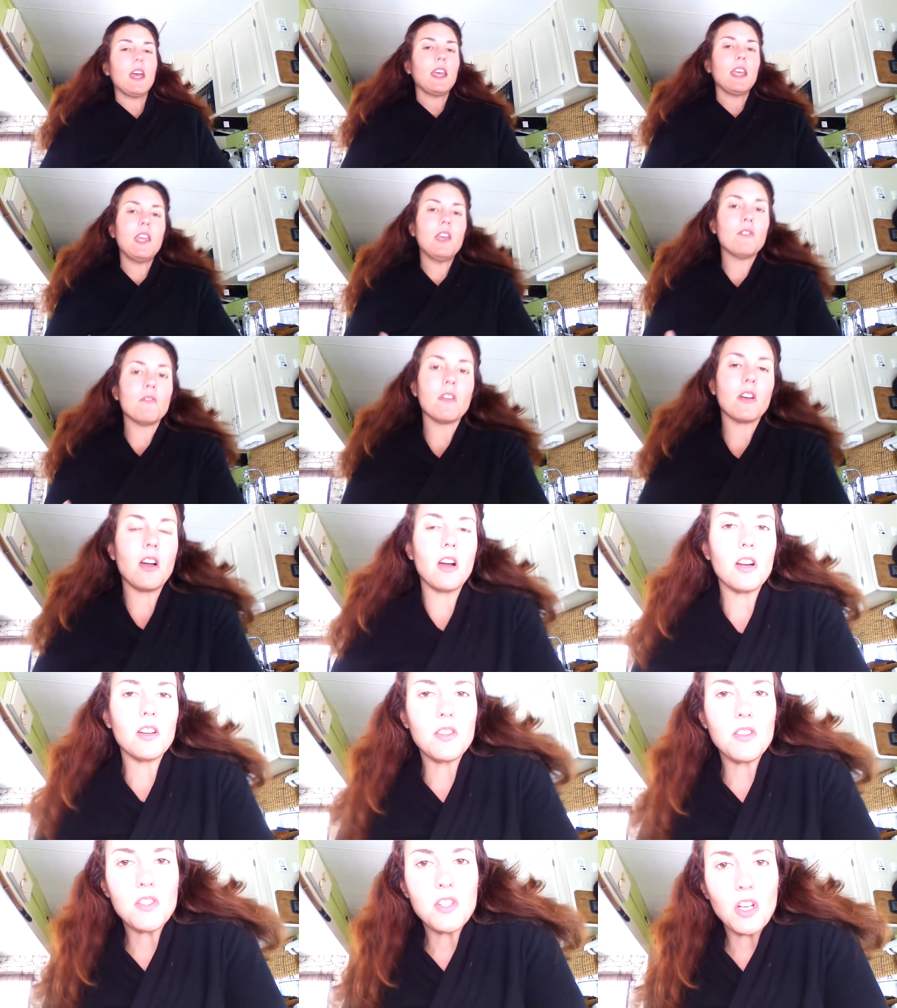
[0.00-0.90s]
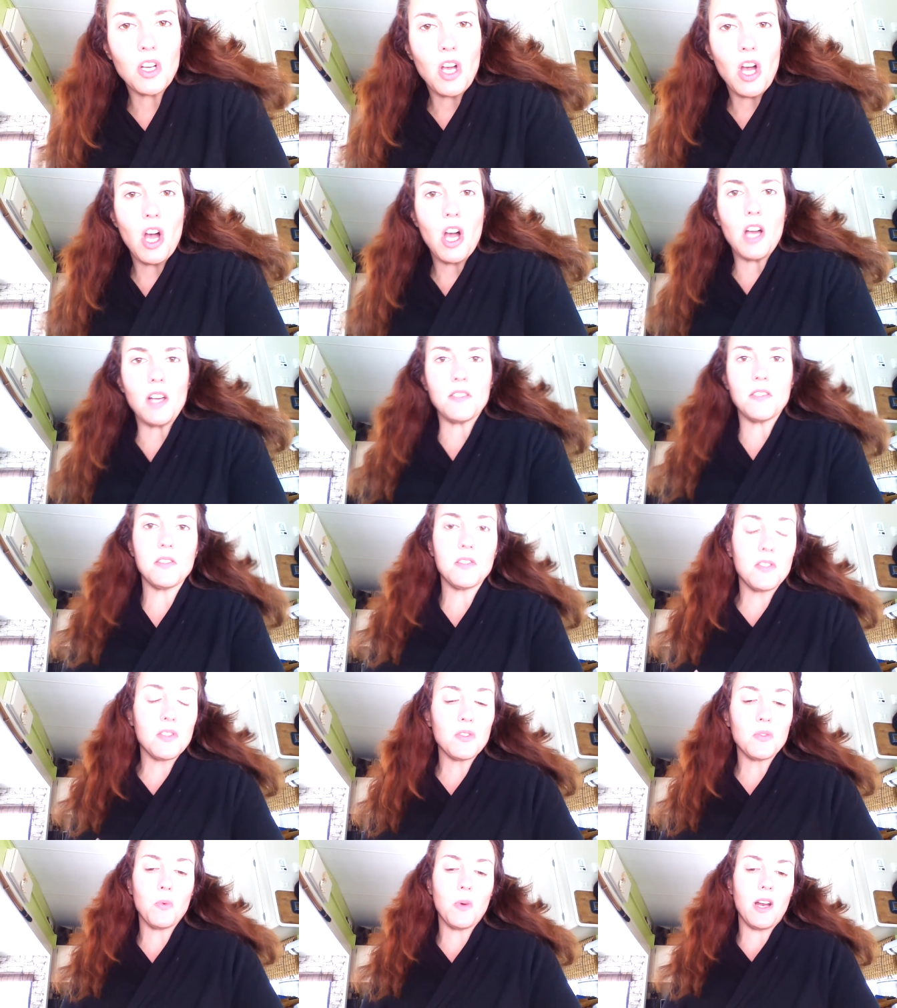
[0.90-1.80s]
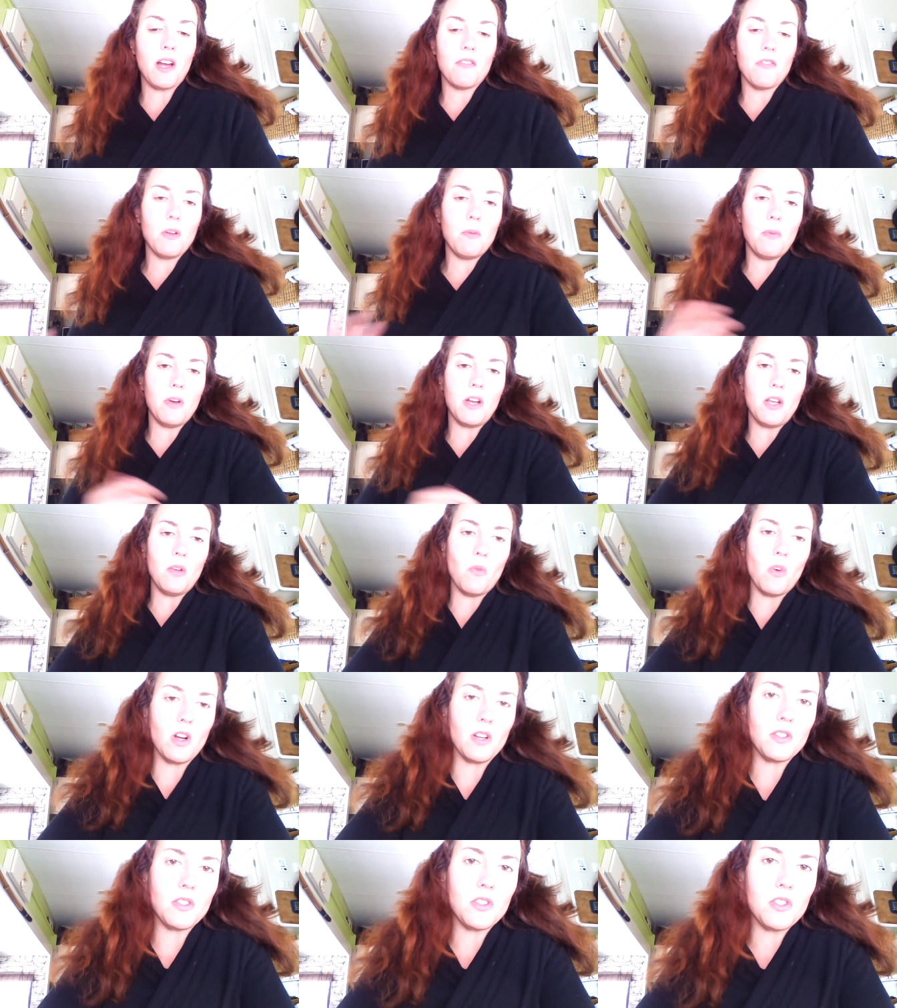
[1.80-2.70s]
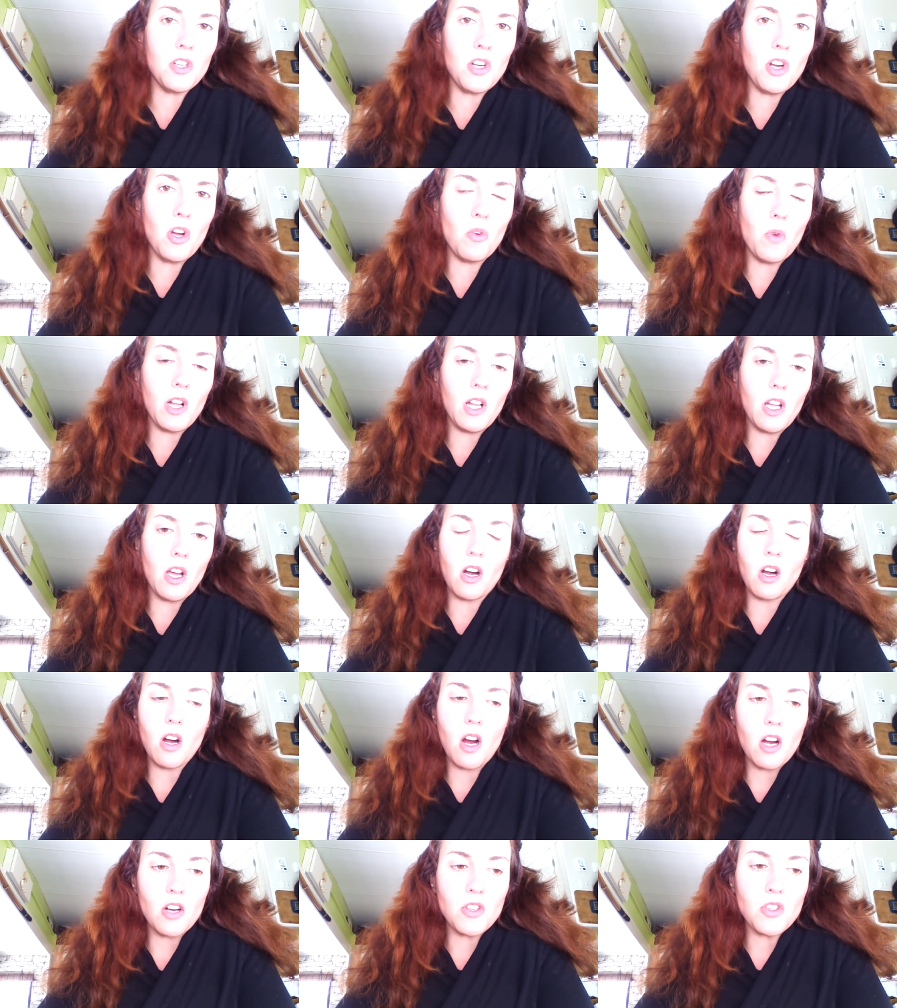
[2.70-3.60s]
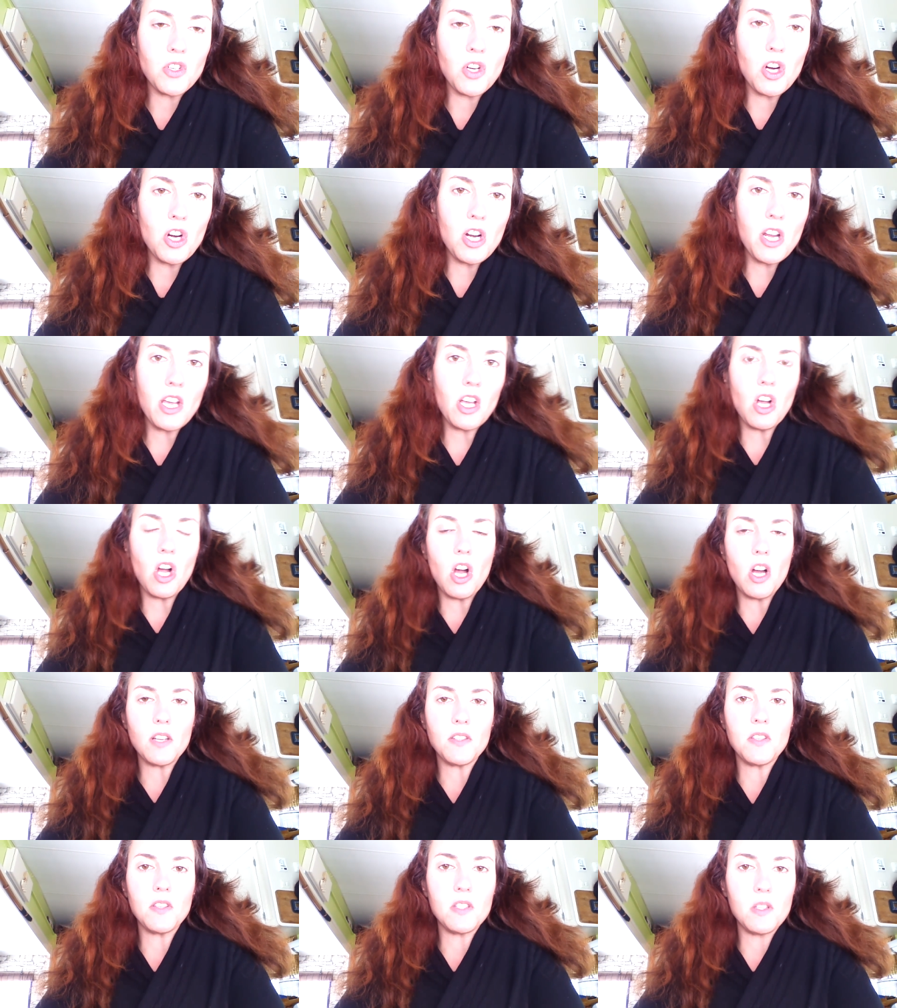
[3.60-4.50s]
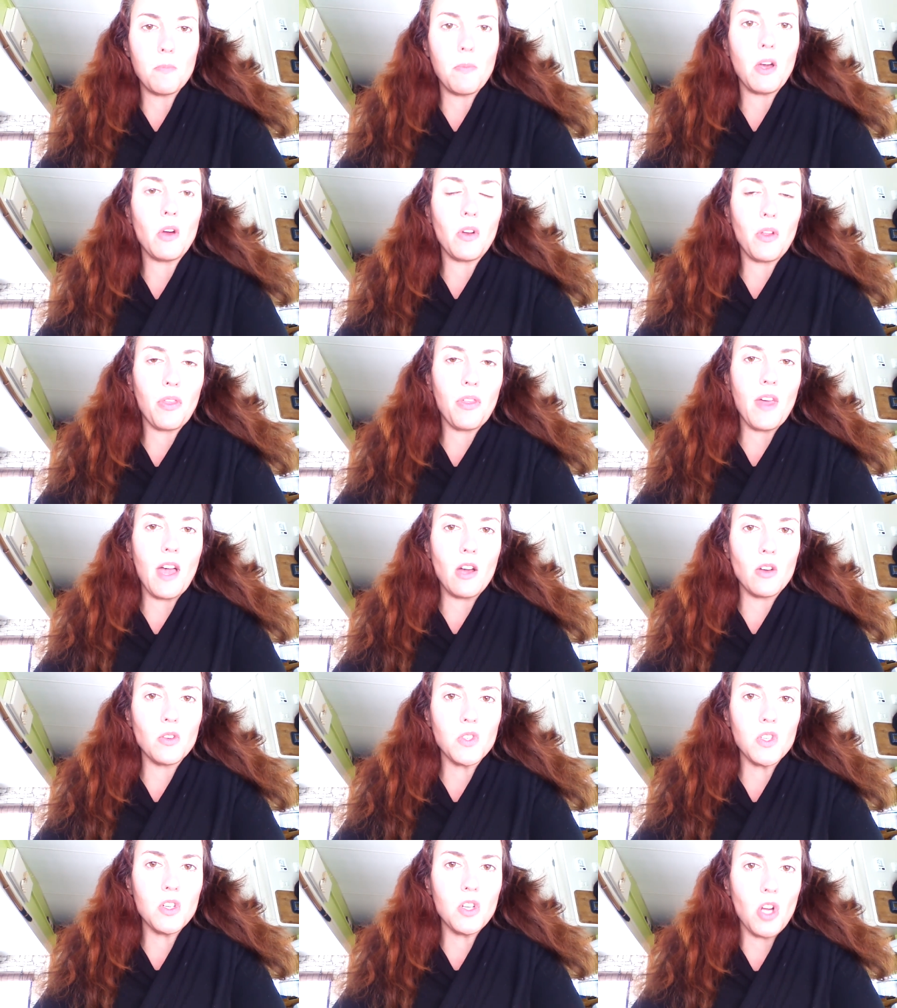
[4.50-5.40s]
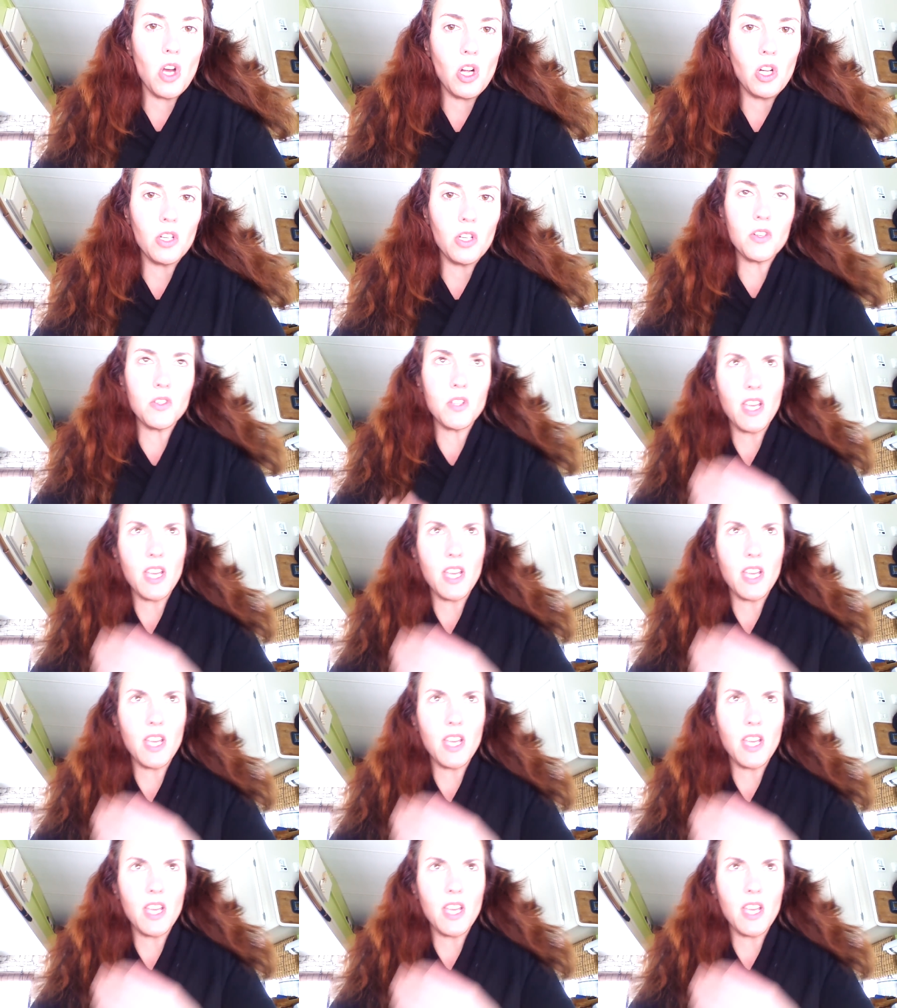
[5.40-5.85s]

In regards to costs, this is what everybody wants to know. Well, our, our skirting cost is about $1,000.